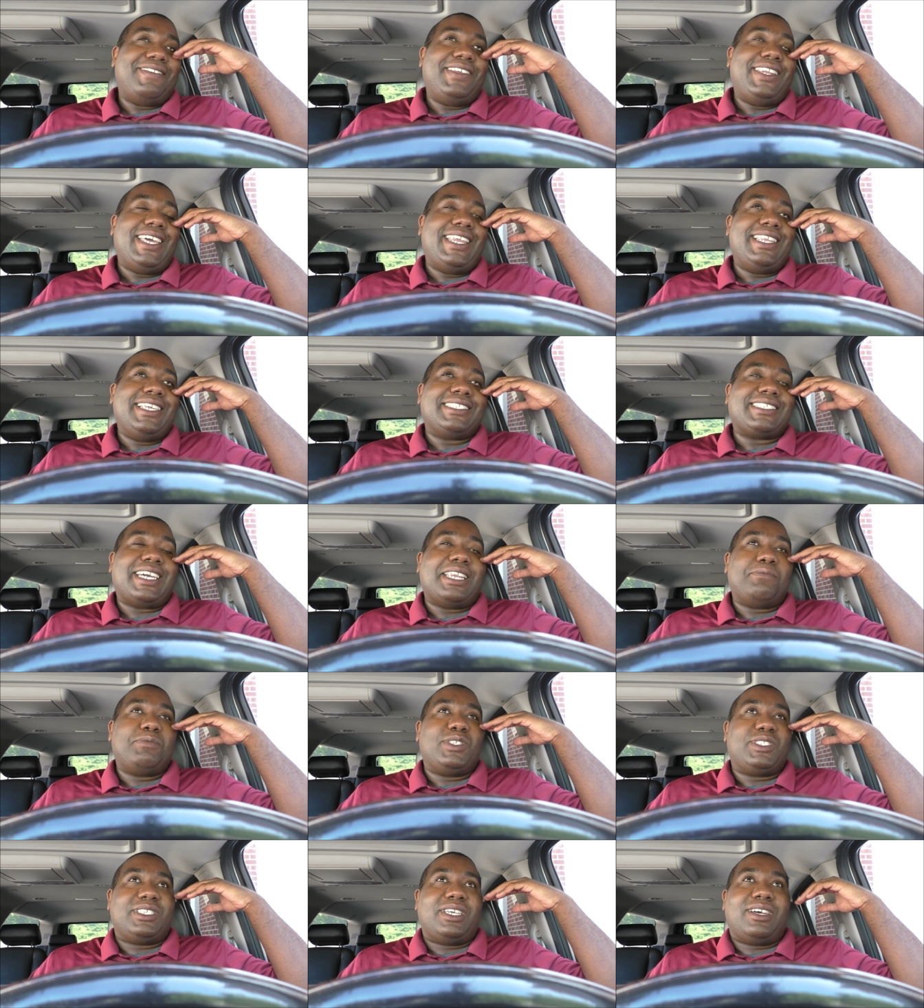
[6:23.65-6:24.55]
I mean, that is kind
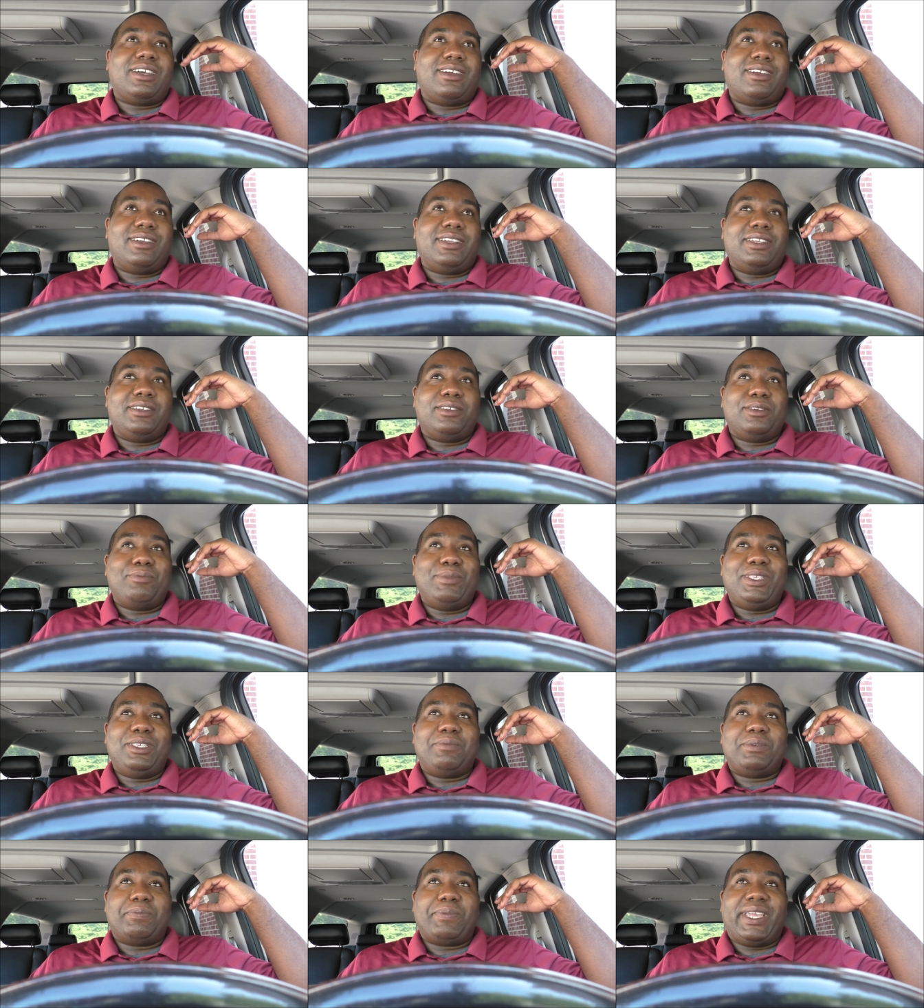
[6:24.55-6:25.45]
of bizarre. You're in the
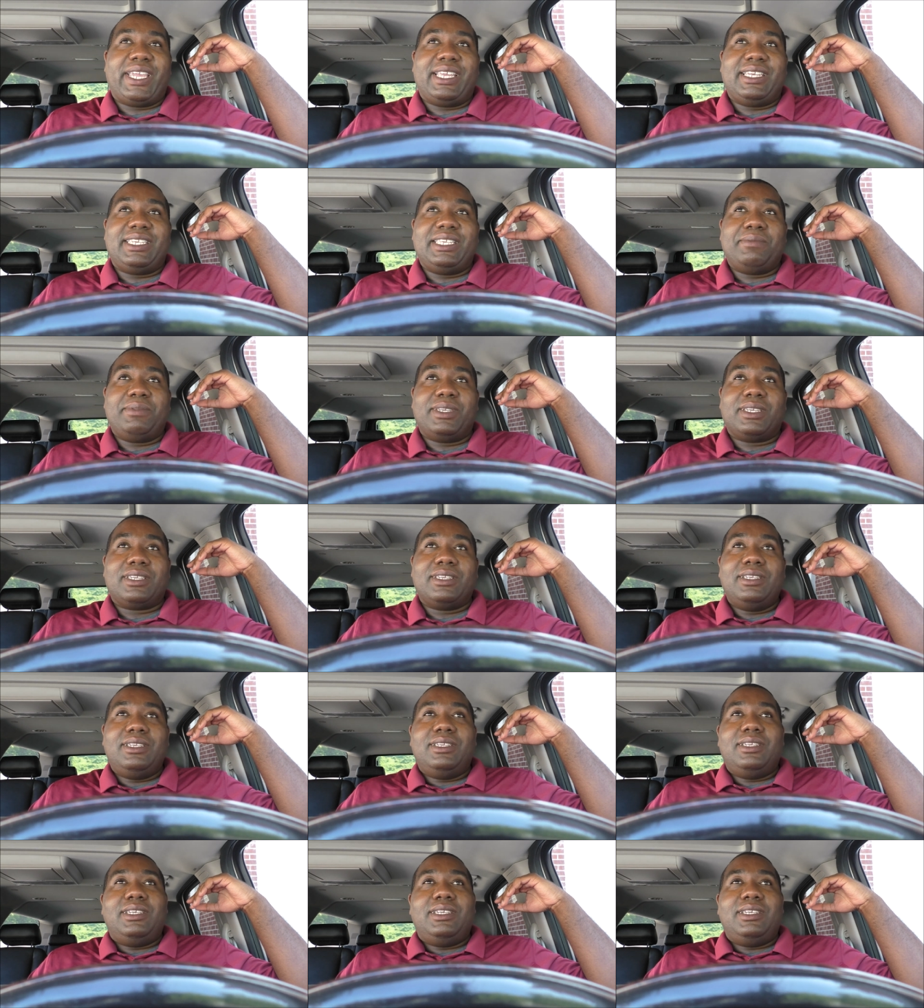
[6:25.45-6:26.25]
middle of a pandemic,